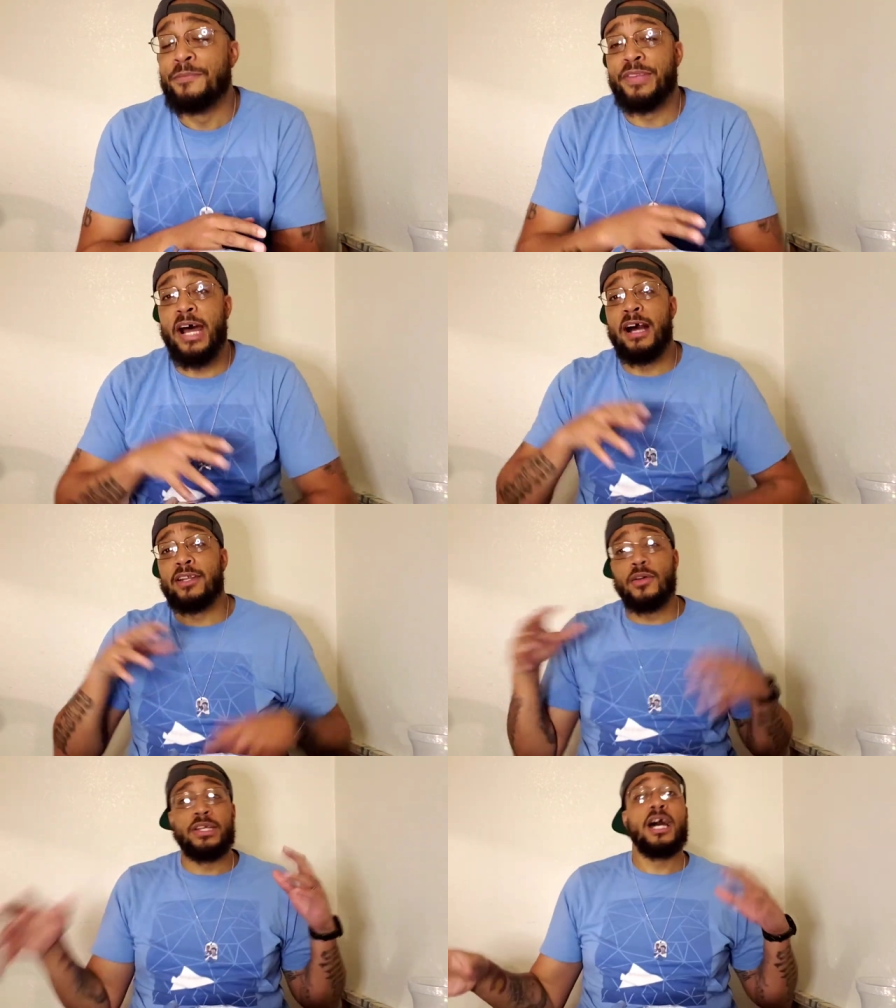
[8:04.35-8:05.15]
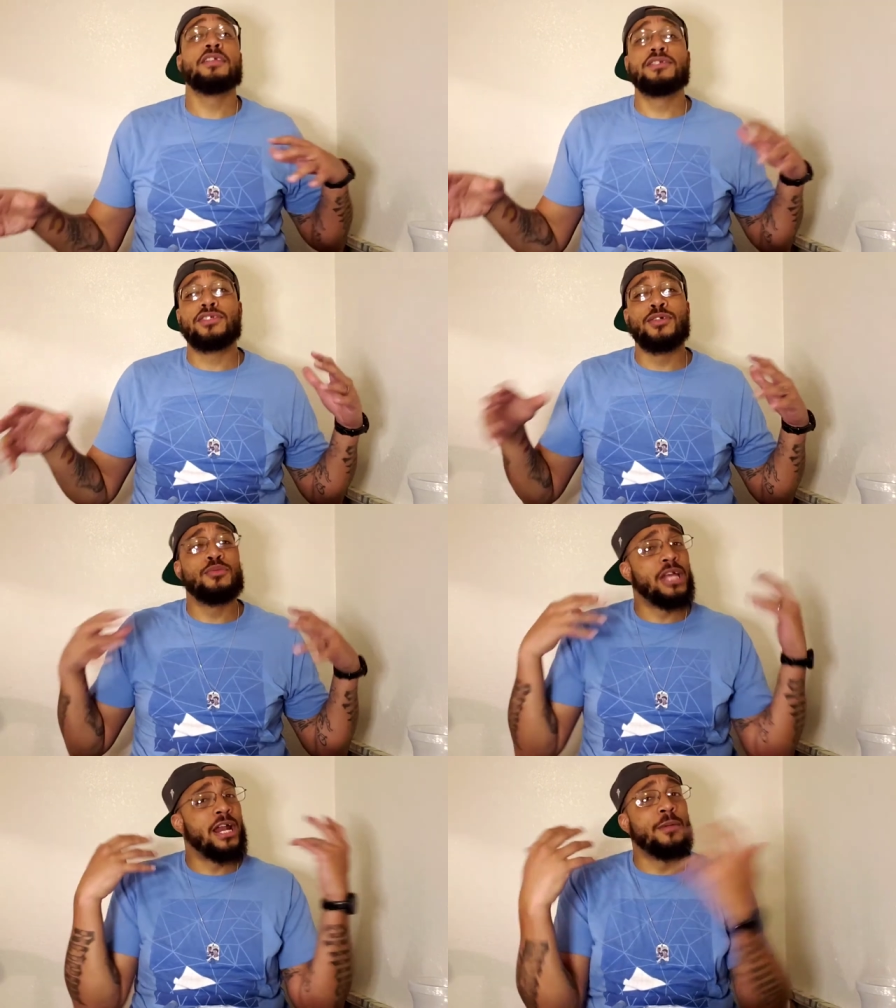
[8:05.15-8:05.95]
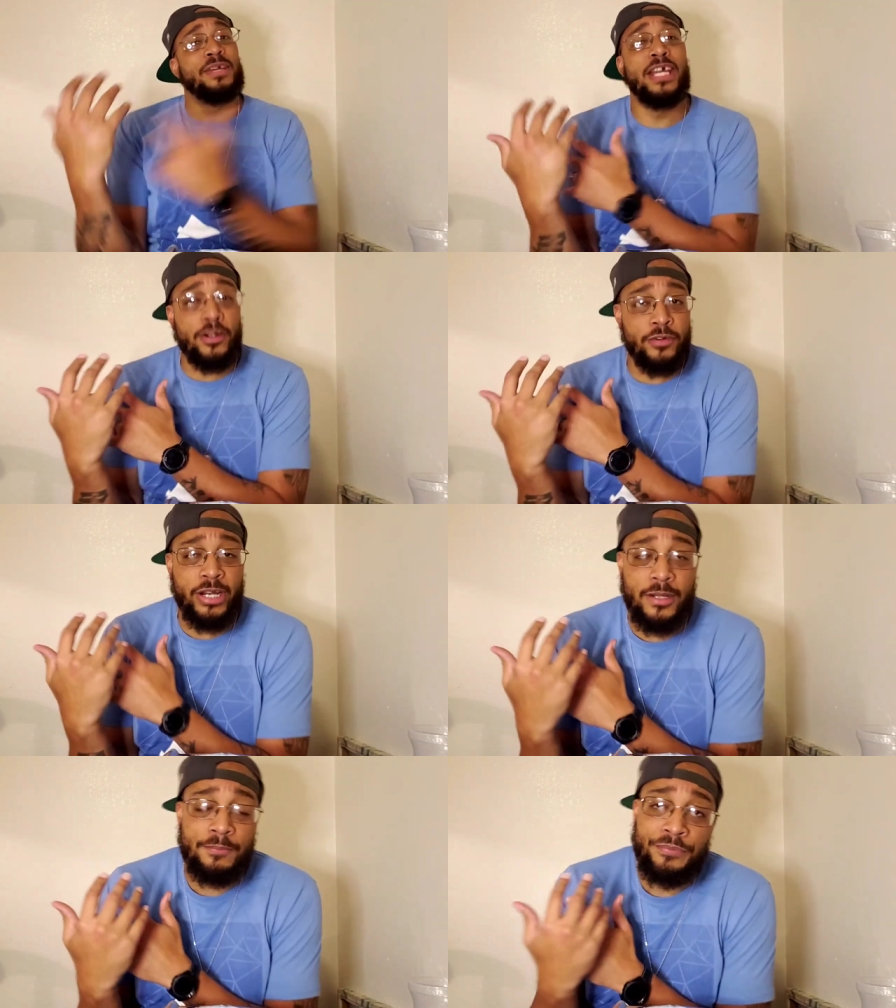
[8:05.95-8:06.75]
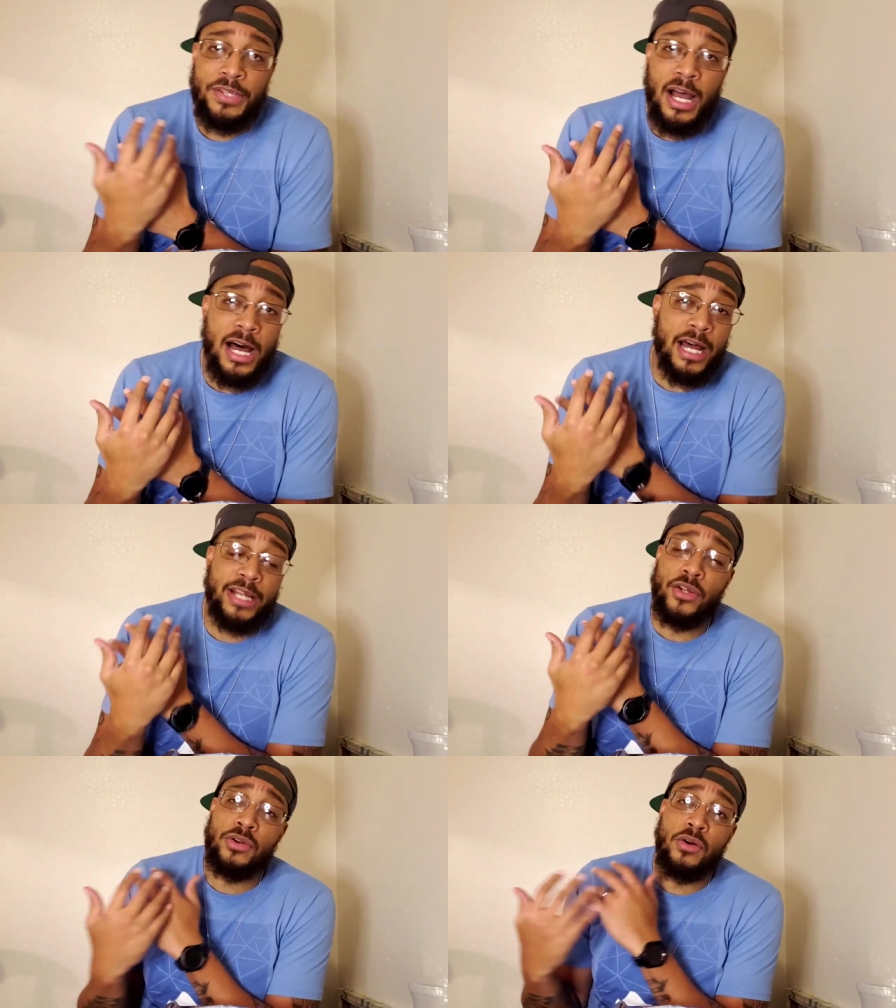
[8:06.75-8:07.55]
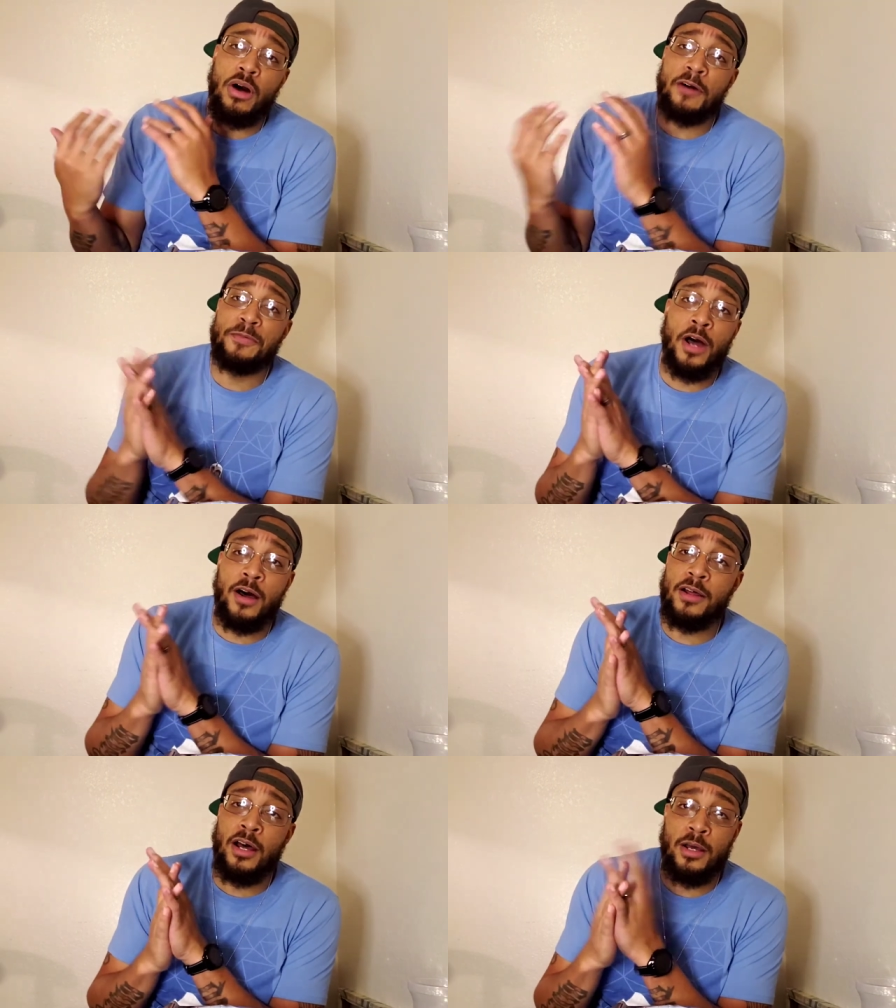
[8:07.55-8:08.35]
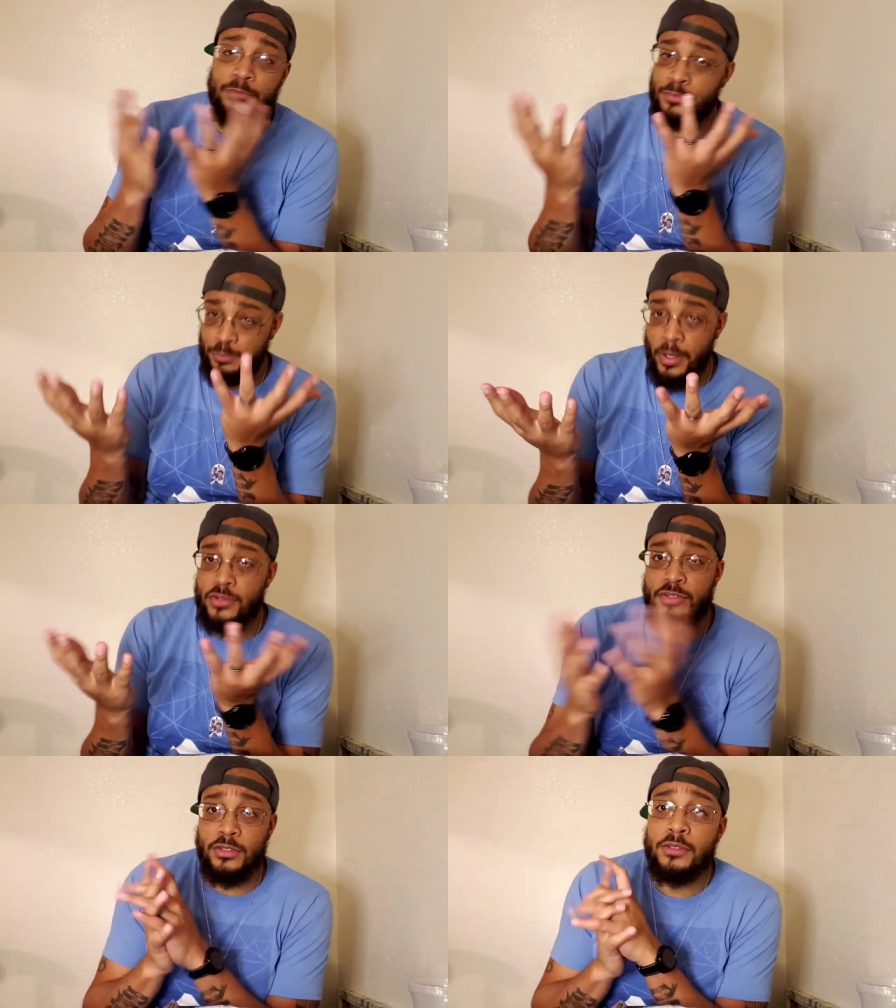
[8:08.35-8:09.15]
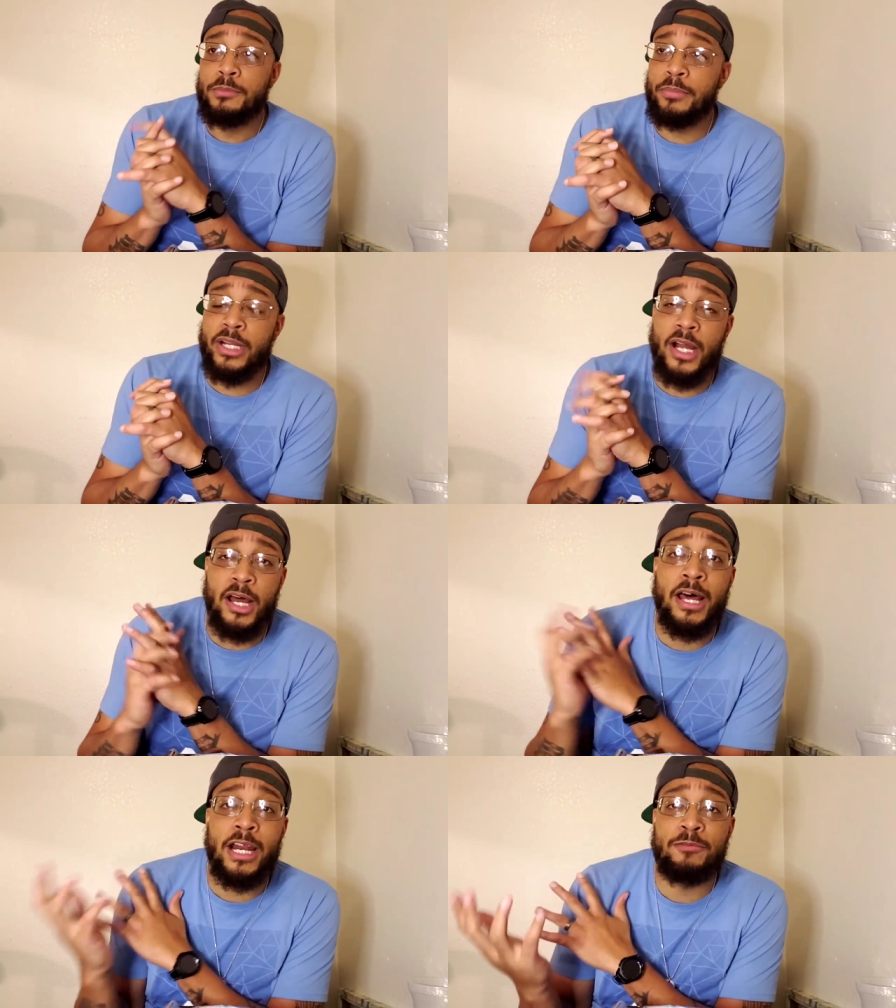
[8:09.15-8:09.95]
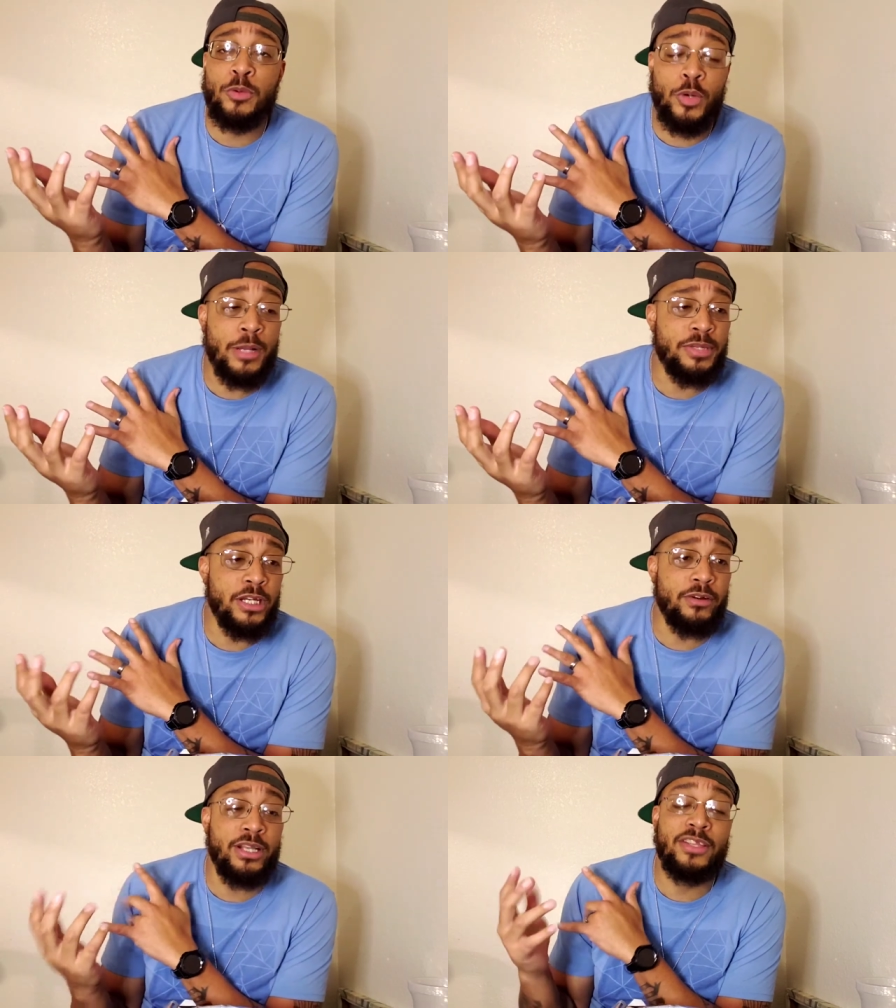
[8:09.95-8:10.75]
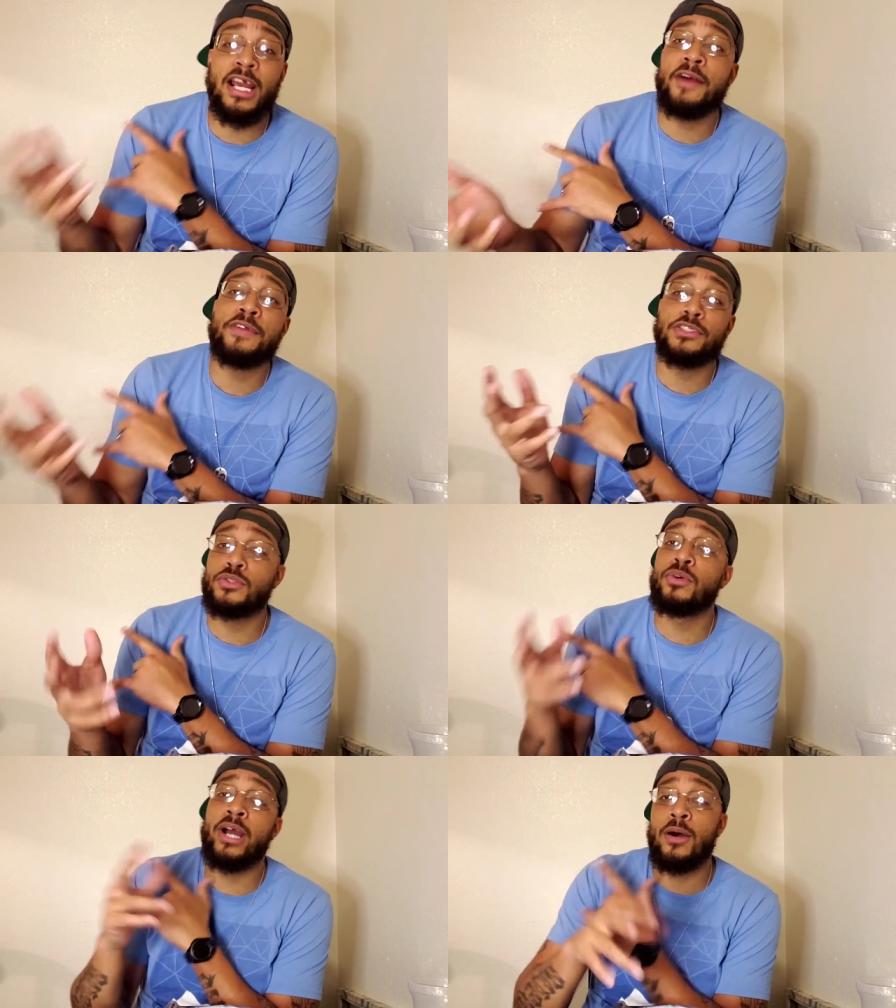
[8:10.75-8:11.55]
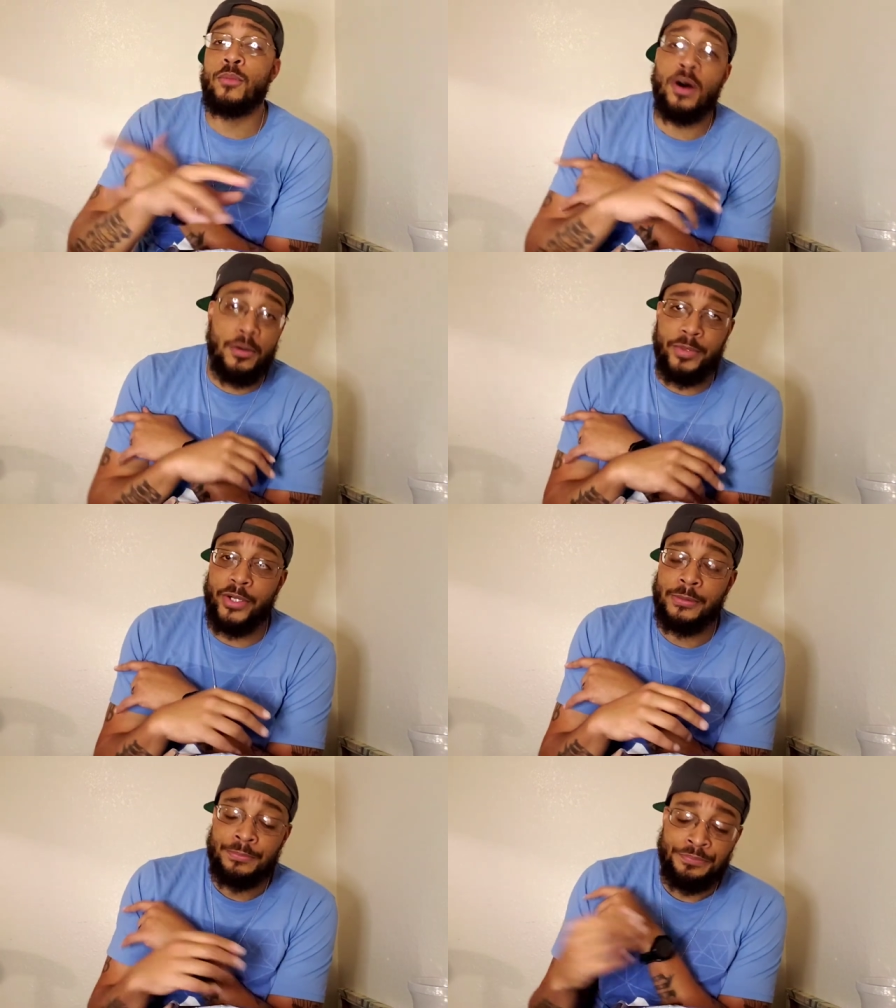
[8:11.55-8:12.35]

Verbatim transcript: Now I know the other two that I'm hearing. Uh, I uh, don't know off uh, um, personal, but uh, out of what I'm hearing, the other two are at Walmart.